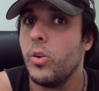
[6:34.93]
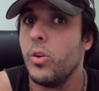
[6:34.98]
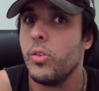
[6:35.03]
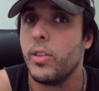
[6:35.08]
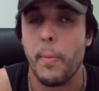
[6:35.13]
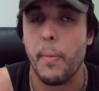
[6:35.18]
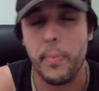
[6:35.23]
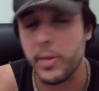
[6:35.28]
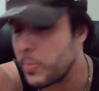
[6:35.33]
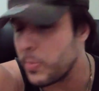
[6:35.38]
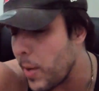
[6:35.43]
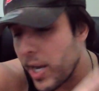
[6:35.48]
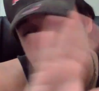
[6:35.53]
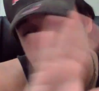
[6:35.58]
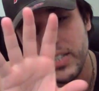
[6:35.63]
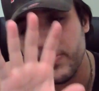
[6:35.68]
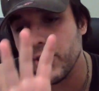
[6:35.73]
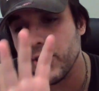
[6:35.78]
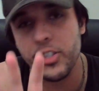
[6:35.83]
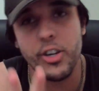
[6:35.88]
Their
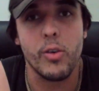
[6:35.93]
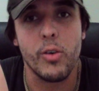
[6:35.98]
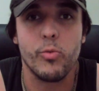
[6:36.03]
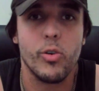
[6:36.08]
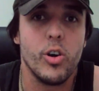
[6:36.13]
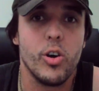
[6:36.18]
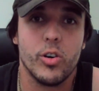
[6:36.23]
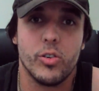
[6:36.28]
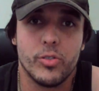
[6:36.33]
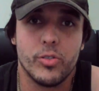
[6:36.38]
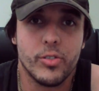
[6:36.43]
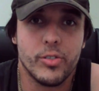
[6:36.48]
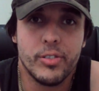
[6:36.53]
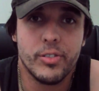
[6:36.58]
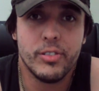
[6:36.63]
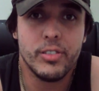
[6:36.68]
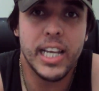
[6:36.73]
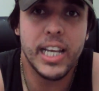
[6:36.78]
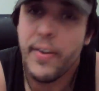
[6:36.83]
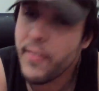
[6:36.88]
perspective is not wrong.
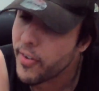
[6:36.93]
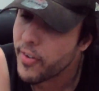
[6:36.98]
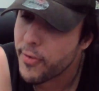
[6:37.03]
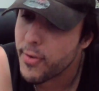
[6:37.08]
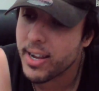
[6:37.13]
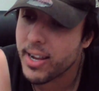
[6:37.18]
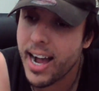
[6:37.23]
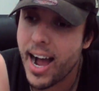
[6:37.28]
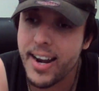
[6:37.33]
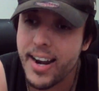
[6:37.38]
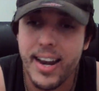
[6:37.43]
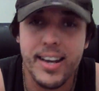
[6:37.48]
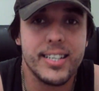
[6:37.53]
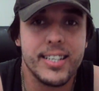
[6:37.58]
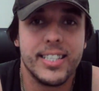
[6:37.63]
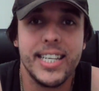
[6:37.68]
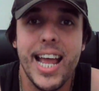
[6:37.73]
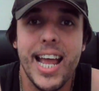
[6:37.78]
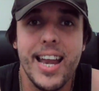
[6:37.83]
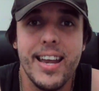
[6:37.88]
Even if you can't
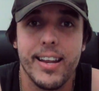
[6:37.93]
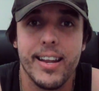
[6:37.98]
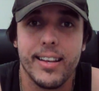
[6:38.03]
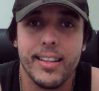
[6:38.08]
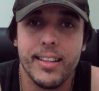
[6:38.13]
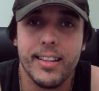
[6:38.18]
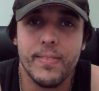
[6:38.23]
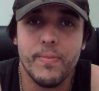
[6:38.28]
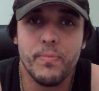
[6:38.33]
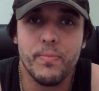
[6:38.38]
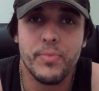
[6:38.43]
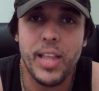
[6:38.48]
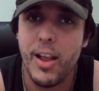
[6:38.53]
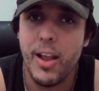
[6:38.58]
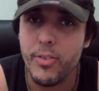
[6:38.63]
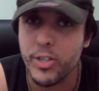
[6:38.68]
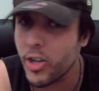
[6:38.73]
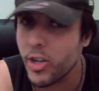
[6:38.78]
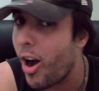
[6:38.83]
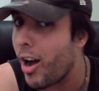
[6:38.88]
understand it, they
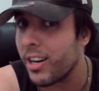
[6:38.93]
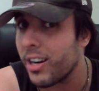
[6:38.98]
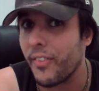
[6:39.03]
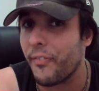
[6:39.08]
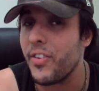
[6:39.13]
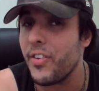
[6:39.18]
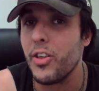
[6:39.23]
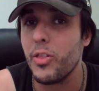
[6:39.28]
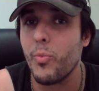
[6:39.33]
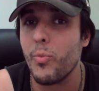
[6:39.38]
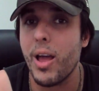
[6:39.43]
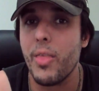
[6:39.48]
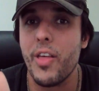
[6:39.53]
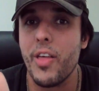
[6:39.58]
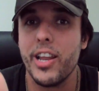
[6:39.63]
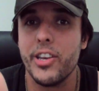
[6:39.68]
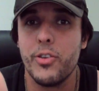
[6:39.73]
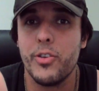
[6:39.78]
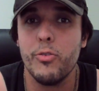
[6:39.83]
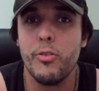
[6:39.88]
are entitled to feel the way
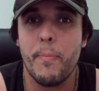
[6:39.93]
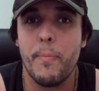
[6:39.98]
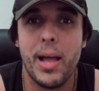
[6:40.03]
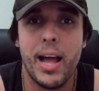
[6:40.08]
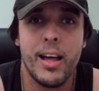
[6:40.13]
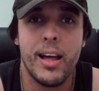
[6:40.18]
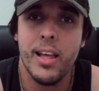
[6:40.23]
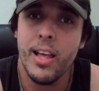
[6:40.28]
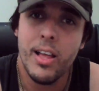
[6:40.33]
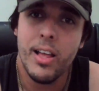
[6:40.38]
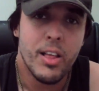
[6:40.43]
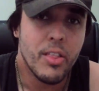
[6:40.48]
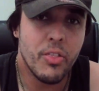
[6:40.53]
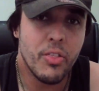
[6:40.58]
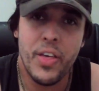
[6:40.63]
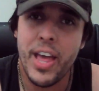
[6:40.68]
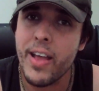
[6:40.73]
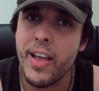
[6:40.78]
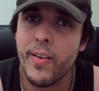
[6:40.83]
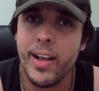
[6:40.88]
they do about
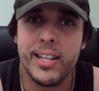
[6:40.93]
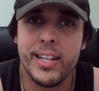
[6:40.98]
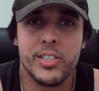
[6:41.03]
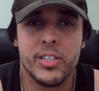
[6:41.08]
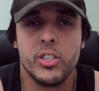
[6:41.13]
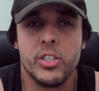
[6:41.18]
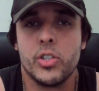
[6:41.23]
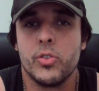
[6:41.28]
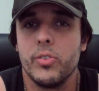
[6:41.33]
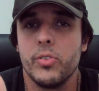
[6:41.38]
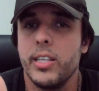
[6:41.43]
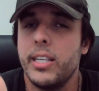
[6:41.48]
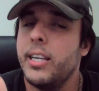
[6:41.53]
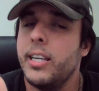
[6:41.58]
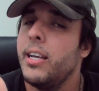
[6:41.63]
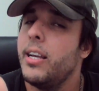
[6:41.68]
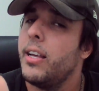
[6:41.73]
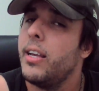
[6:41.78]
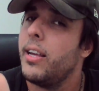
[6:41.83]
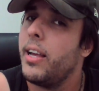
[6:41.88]
their ancestry,
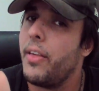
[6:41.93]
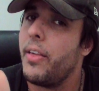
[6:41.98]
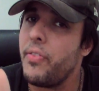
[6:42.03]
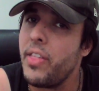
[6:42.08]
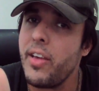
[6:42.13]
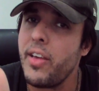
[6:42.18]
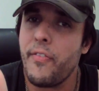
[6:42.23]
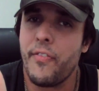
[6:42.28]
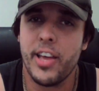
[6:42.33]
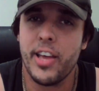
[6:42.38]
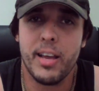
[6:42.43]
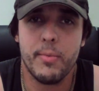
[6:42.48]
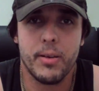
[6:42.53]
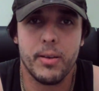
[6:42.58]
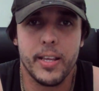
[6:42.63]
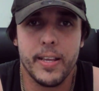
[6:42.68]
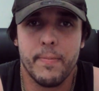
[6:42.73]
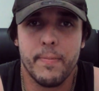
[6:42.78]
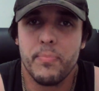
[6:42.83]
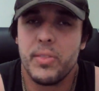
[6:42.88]
their
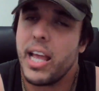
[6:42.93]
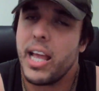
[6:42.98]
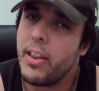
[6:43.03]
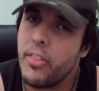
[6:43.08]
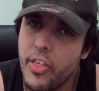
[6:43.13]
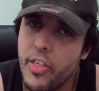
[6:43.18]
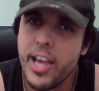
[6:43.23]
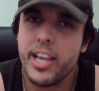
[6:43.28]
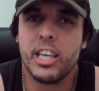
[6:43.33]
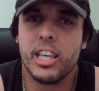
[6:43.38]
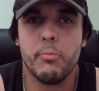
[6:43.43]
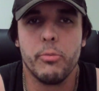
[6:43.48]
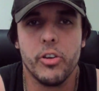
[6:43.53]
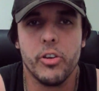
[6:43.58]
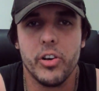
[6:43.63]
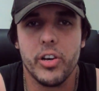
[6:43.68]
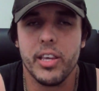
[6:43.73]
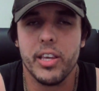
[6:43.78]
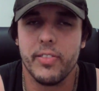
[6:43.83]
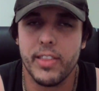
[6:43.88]
family, and their
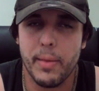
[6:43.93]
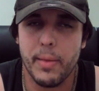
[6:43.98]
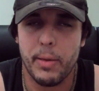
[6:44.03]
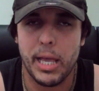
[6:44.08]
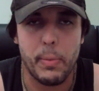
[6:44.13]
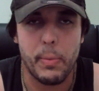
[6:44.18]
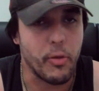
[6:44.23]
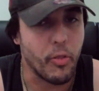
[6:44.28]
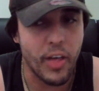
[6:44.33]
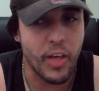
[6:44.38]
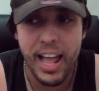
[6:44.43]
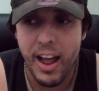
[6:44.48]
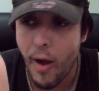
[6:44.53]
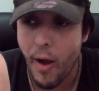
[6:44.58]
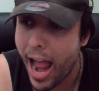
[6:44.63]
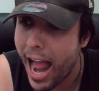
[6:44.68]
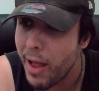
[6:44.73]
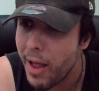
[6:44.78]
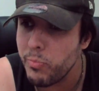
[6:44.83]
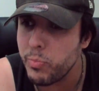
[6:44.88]
community and their people. They
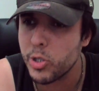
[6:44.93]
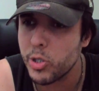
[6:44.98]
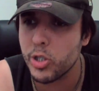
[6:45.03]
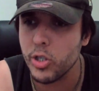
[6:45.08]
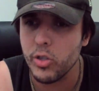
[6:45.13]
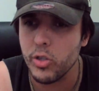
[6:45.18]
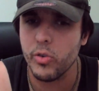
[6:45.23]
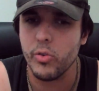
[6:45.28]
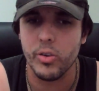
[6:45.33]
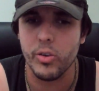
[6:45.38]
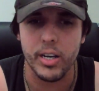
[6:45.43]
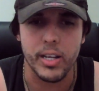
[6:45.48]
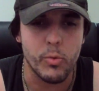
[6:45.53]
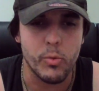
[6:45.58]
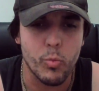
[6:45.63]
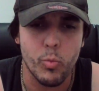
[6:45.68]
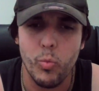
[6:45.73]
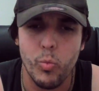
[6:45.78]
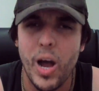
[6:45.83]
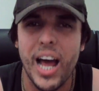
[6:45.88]
are
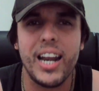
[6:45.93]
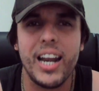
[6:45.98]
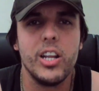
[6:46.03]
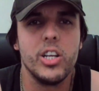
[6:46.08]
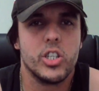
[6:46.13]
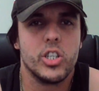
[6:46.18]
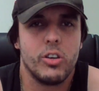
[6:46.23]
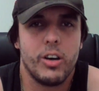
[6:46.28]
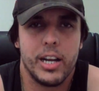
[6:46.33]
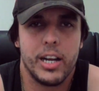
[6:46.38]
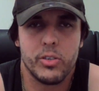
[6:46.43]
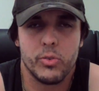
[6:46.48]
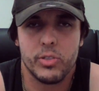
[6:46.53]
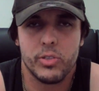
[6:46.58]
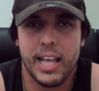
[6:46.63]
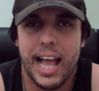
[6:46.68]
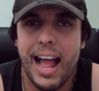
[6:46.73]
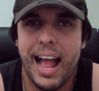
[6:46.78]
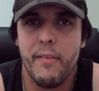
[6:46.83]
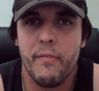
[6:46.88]
absolutely well entitled
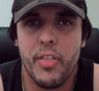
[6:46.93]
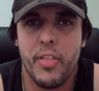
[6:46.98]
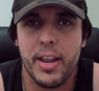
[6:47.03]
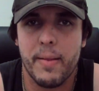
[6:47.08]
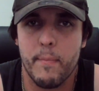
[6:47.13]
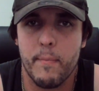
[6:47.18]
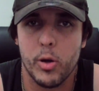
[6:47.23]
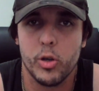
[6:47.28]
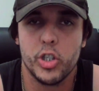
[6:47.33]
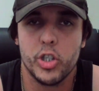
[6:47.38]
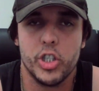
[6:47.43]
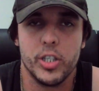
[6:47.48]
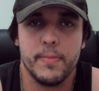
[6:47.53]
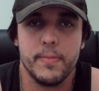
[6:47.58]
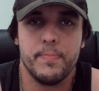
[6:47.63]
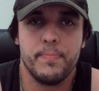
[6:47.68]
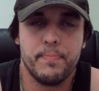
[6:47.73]
to have that emotion.